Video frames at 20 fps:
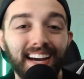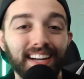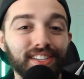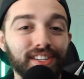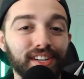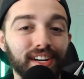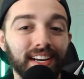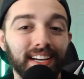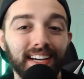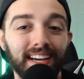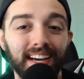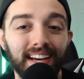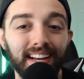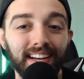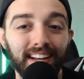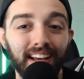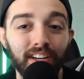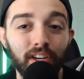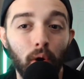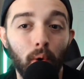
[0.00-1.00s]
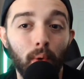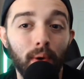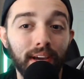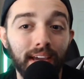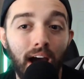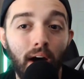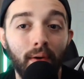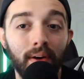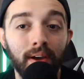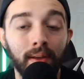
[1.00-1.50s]
catching and
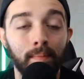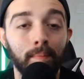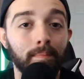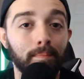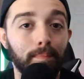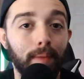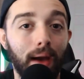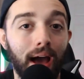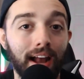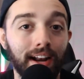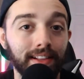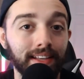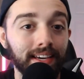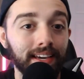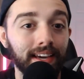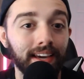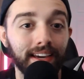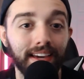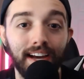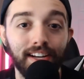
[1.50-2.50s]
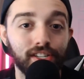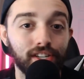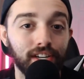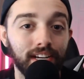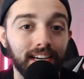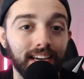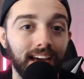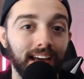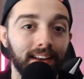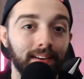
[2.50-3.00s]
going out and battling and
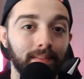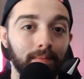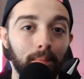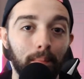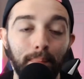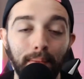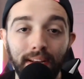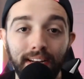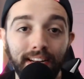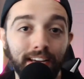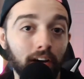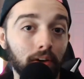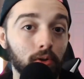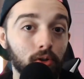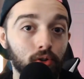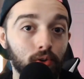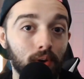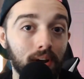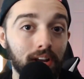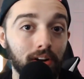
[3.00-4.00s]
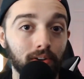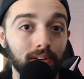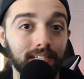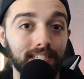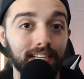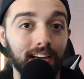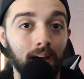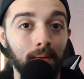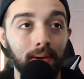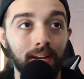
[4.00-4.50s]
catching and beating other
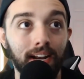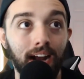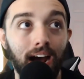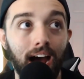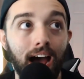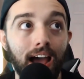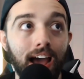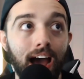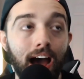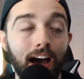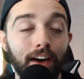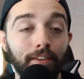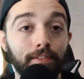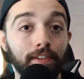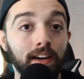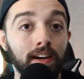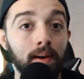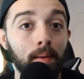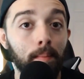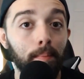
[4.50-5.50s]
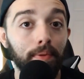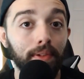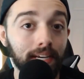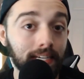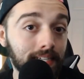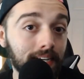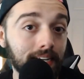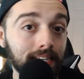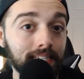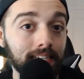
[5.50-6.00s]
trainers. I mean, I have
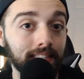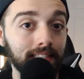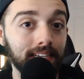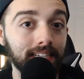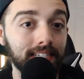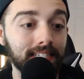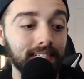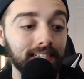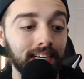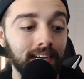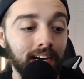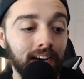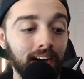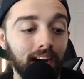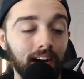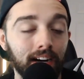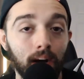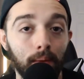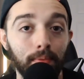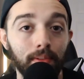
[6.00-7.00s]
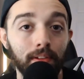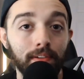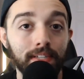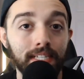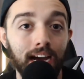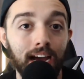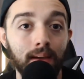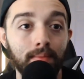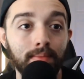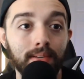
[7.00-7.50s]
play tested this a couple of
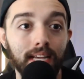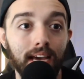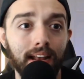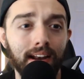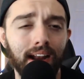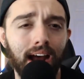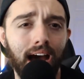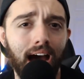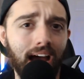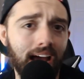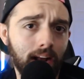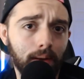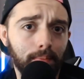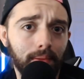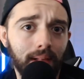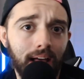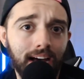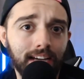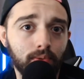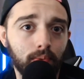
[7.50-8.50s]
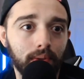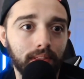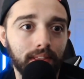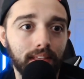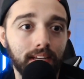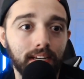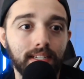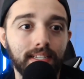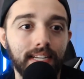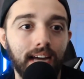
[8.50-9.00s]
times and I had a blast
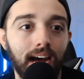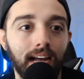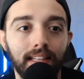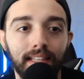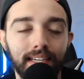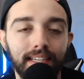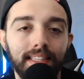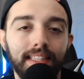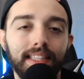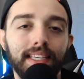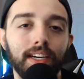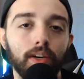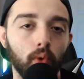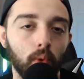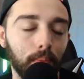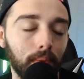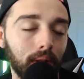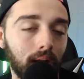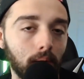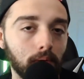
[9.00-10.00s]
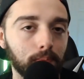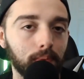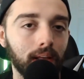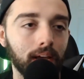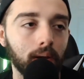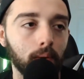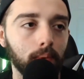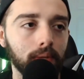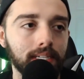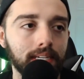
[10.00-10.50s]
with it. Sadly, the group that I was
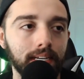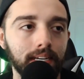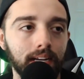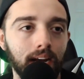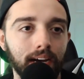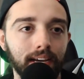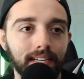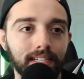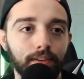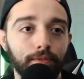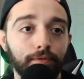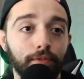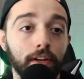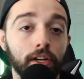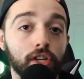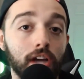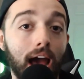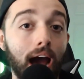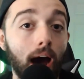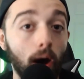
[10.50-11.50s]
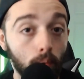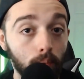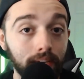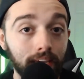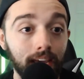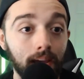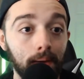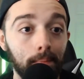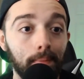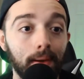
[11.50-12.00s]
playing with did not get to finish out
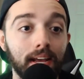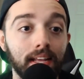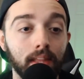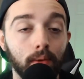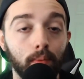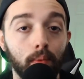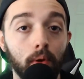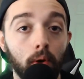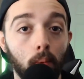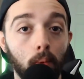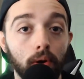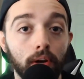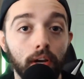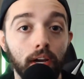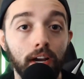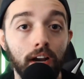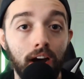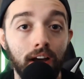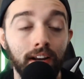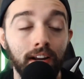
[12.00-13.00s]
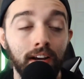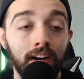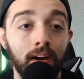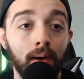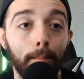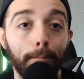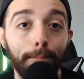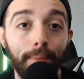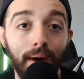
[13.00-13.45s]
the campaign that we were working on,